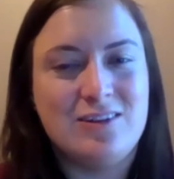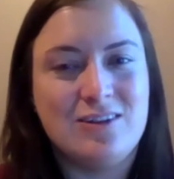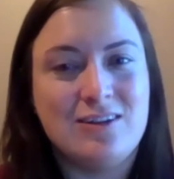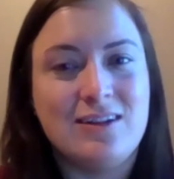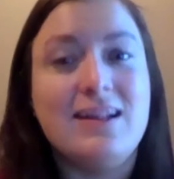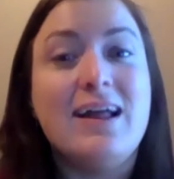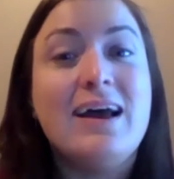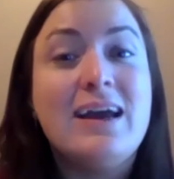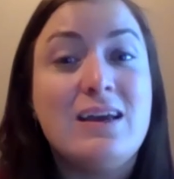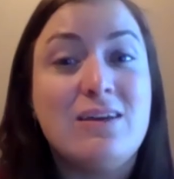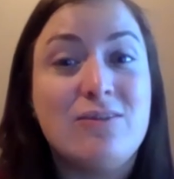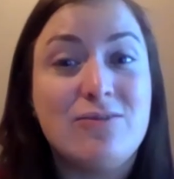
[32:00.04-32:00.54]
your
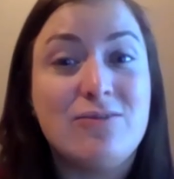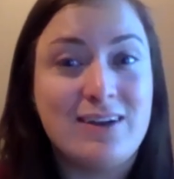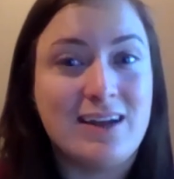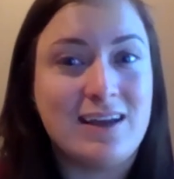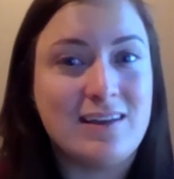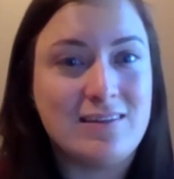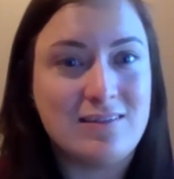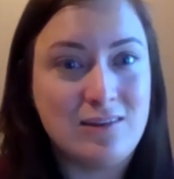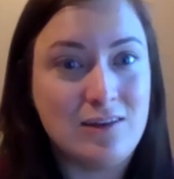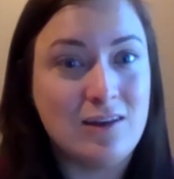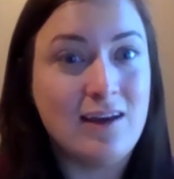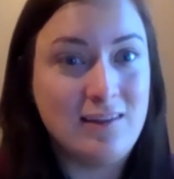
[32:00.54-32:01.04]
life and
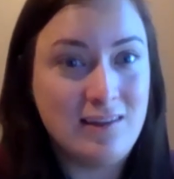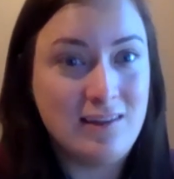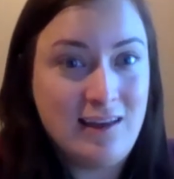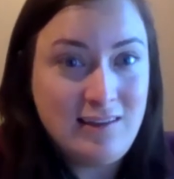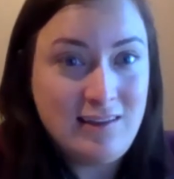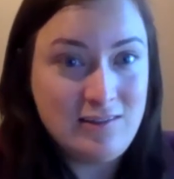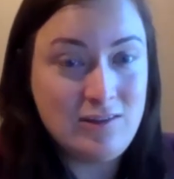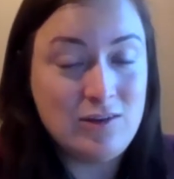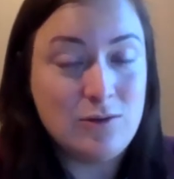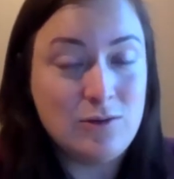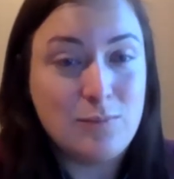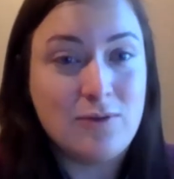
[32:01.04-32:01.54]
as
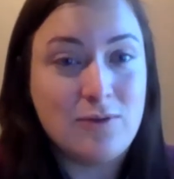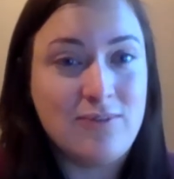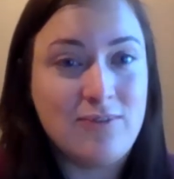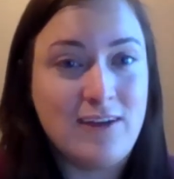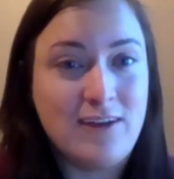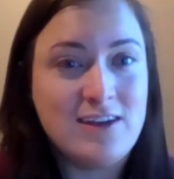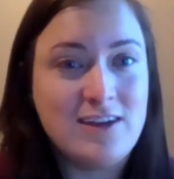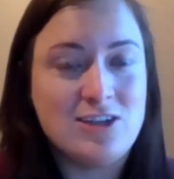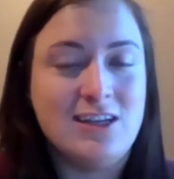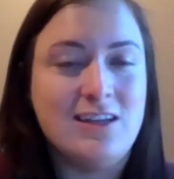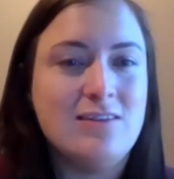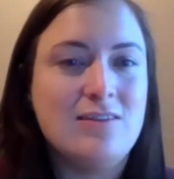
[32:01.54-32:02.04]
your
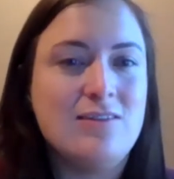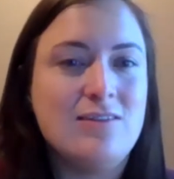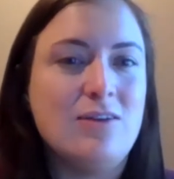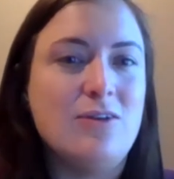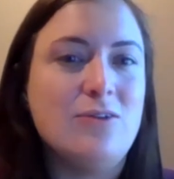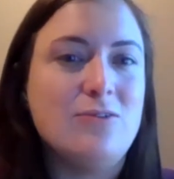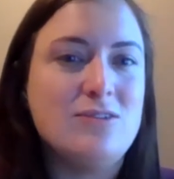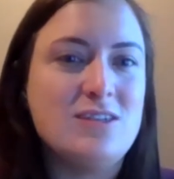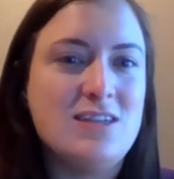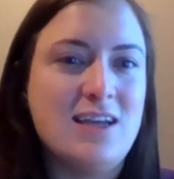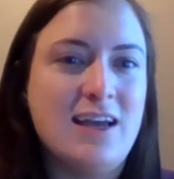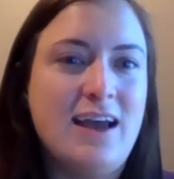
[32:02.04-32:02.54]
profession.
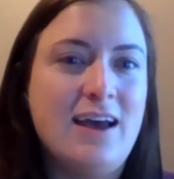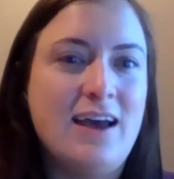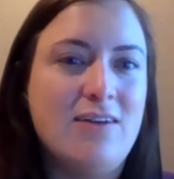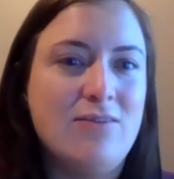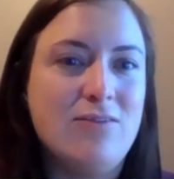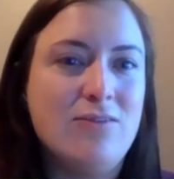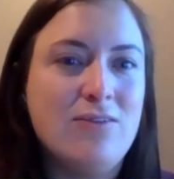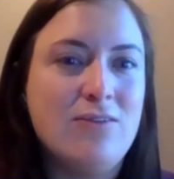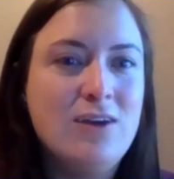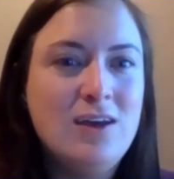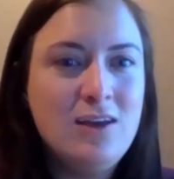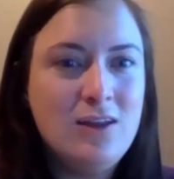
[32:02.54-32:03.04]
So to have
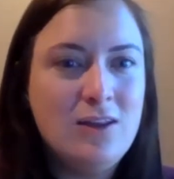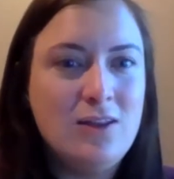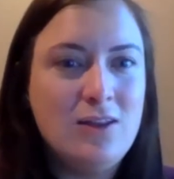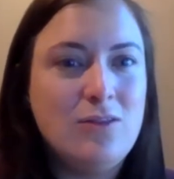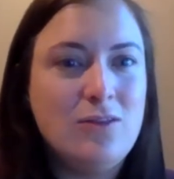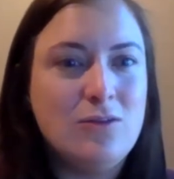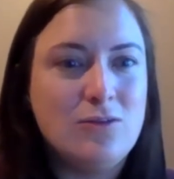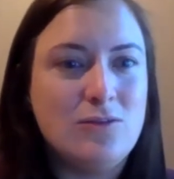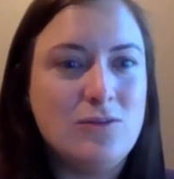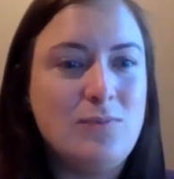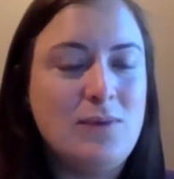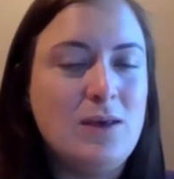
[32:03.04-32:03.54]

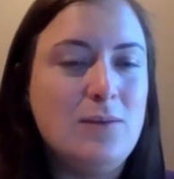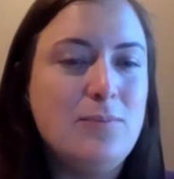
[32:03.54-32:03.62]
those